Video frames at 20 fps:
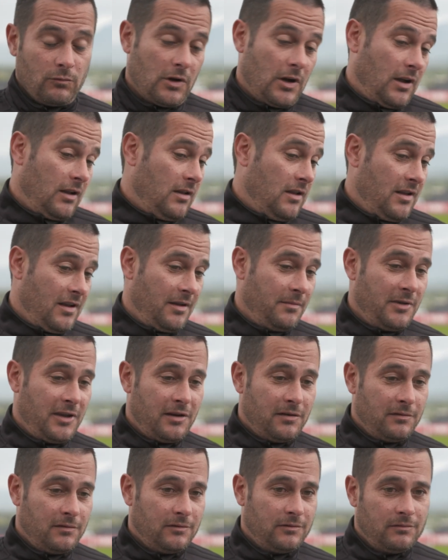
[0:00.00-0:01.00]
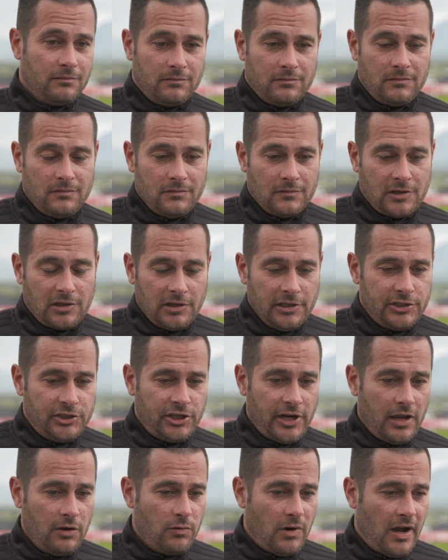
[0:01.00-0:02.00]
Well, I mean,
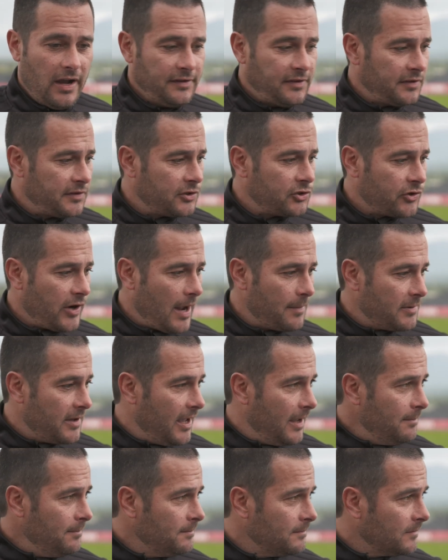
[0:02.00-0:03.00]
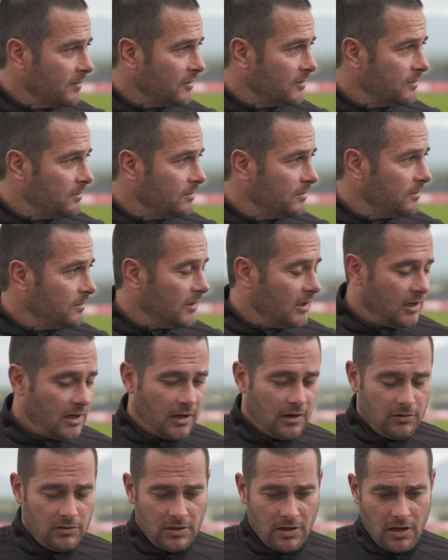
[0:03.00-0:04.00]
cliche wise, it's a trap game. You
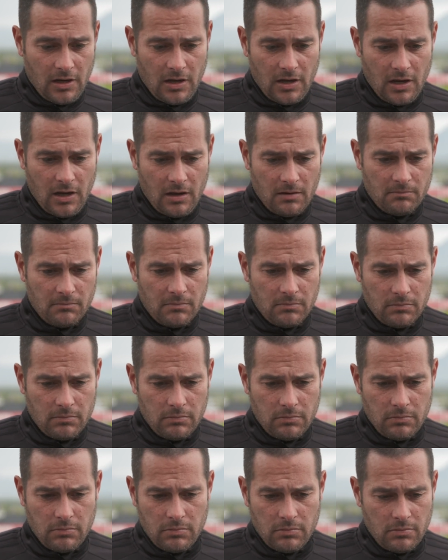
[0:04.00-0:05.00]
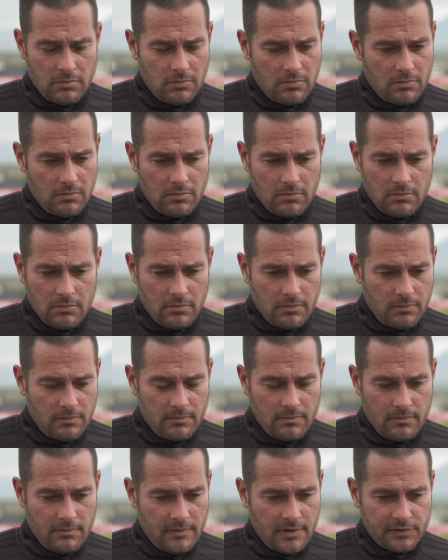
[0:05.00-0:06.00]
know, um,
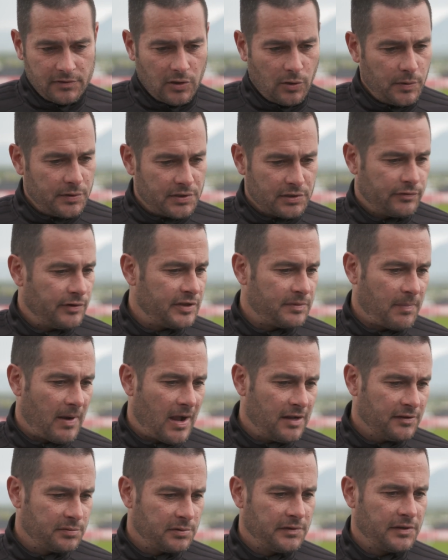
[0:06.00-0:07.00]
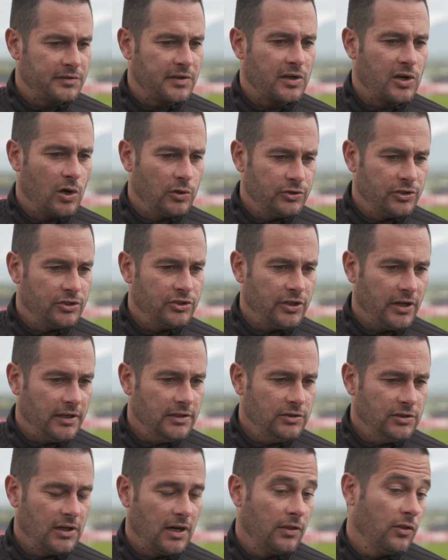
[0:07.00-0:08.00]
there's always a response when there's a coaching
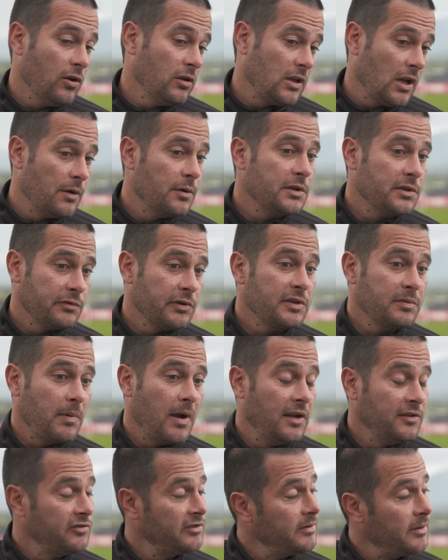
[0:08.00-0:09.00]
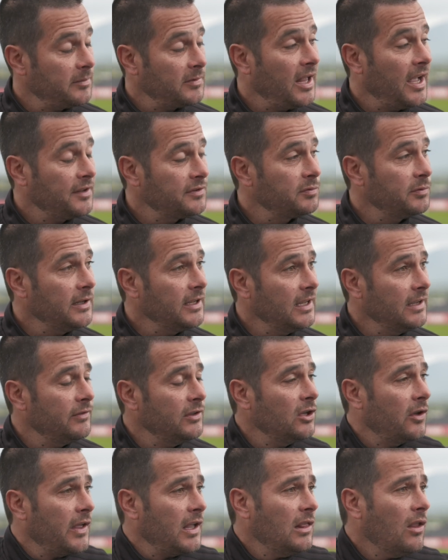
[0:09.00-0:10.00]
change, and I thought there was a response from them last week,
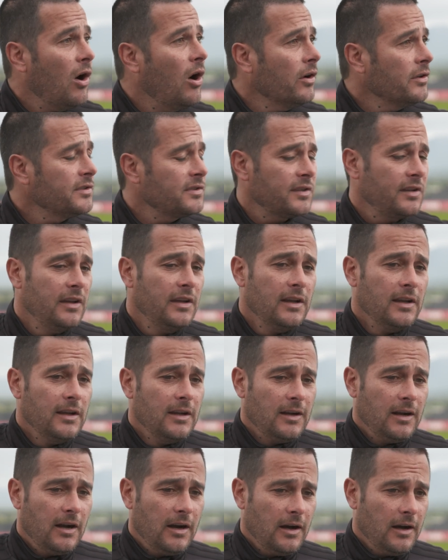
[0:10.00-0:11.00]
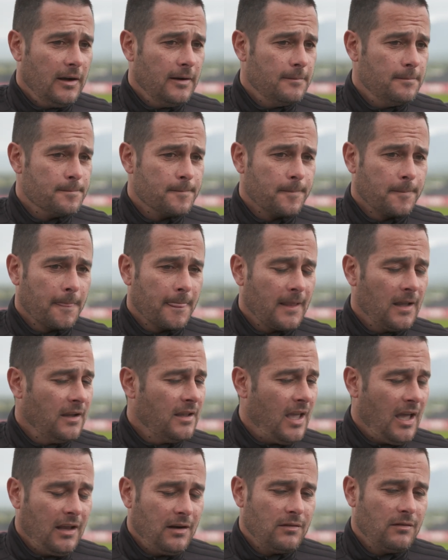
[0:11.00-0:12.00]
even though they lost. Um,
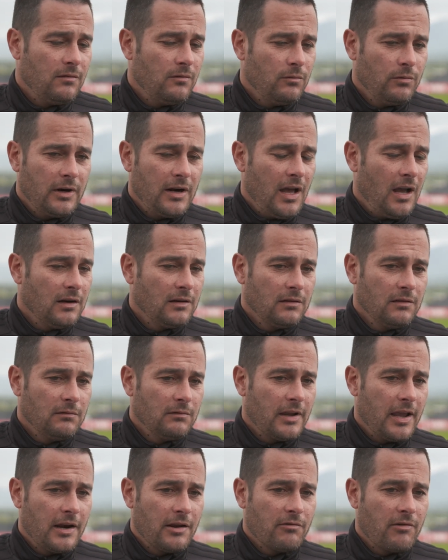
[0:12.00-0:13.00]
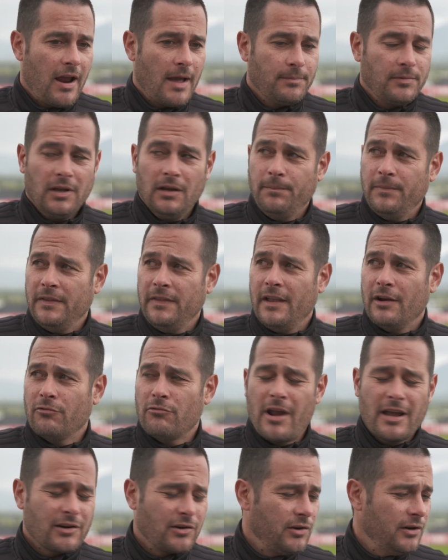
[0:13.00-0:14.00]
again, we're not getting wrapped up in their
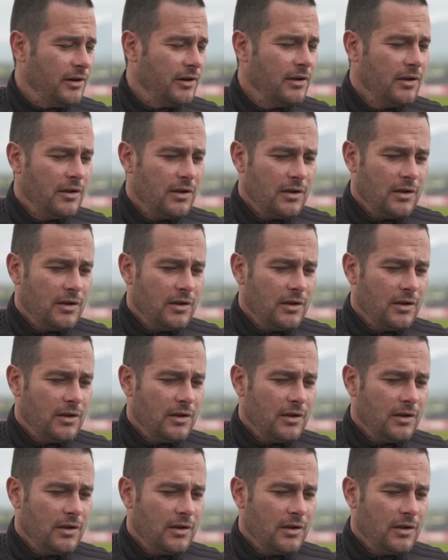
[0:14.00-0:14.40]
record.